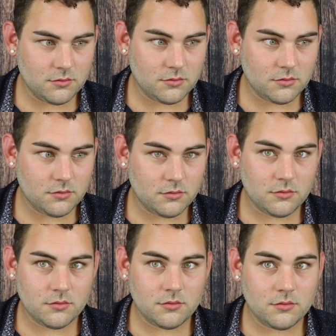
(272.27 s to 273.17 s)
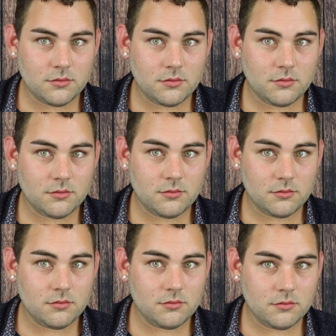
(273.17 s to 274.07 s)

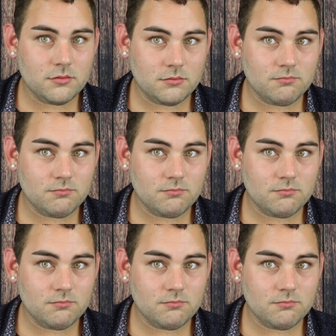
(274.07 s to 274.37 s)
No one is speaking in this clip.